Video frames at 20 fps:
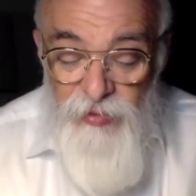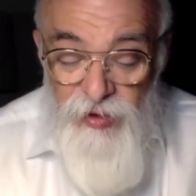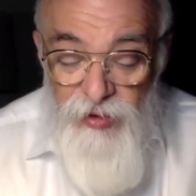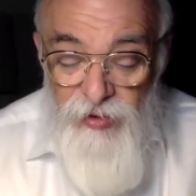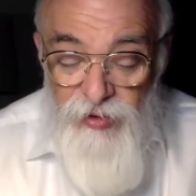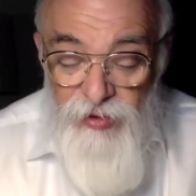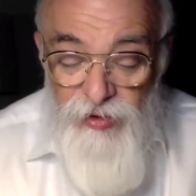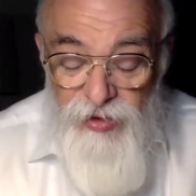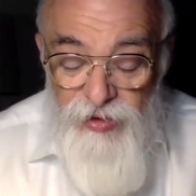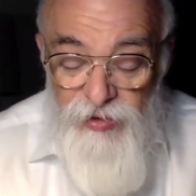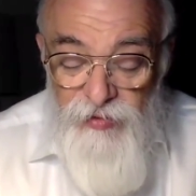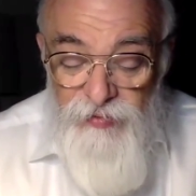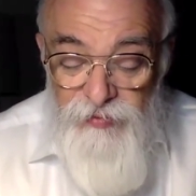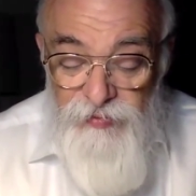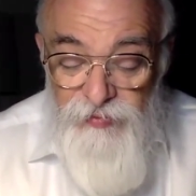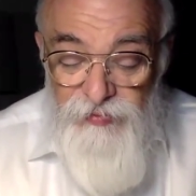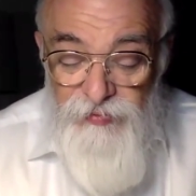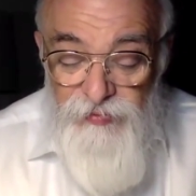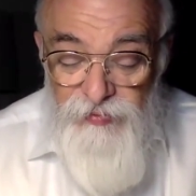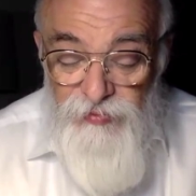magushim.
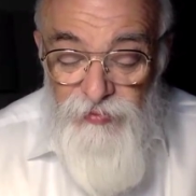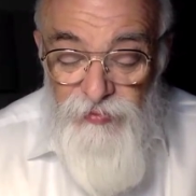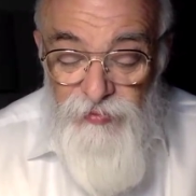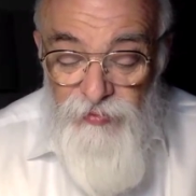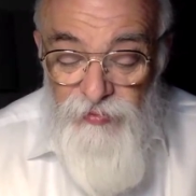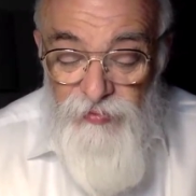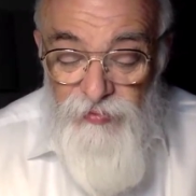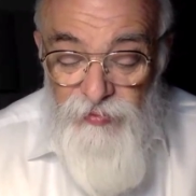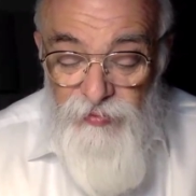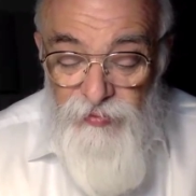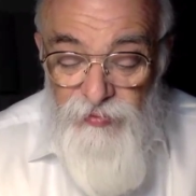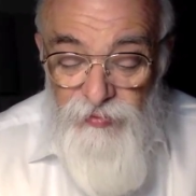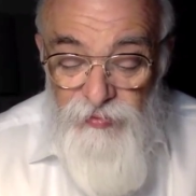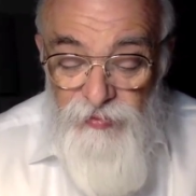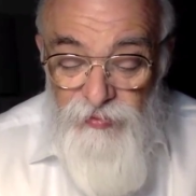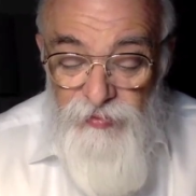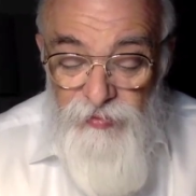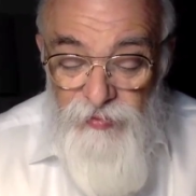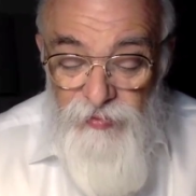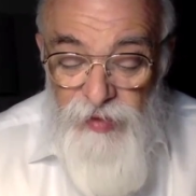
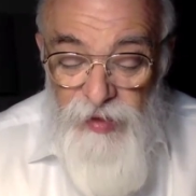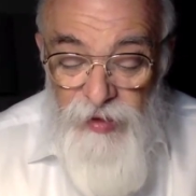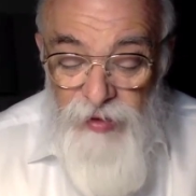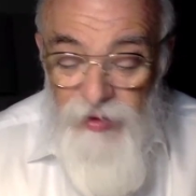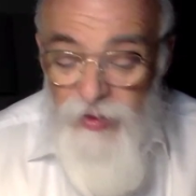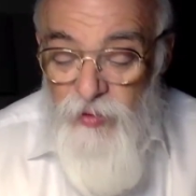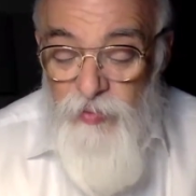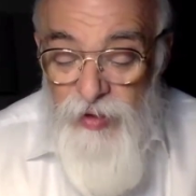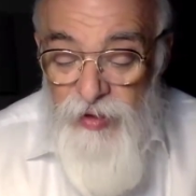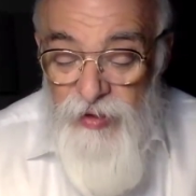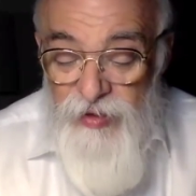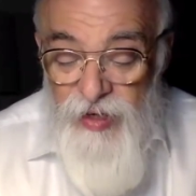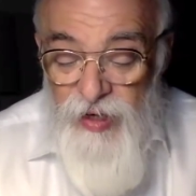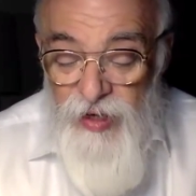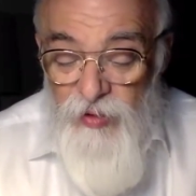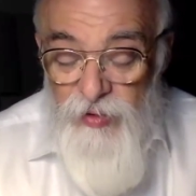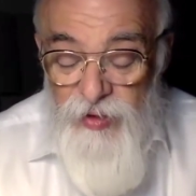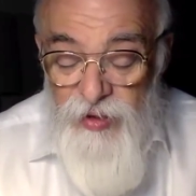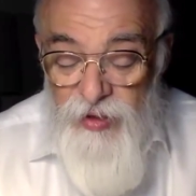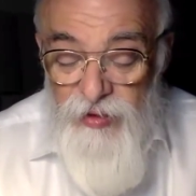And it depends
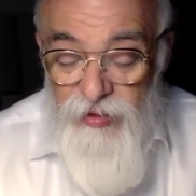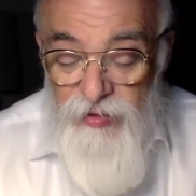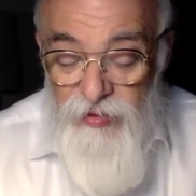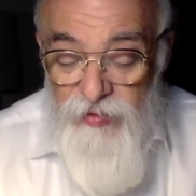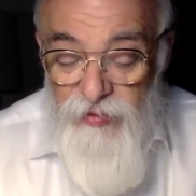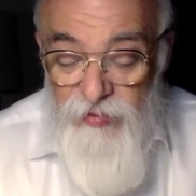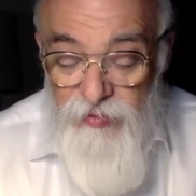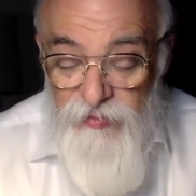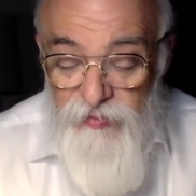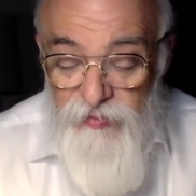how we eat.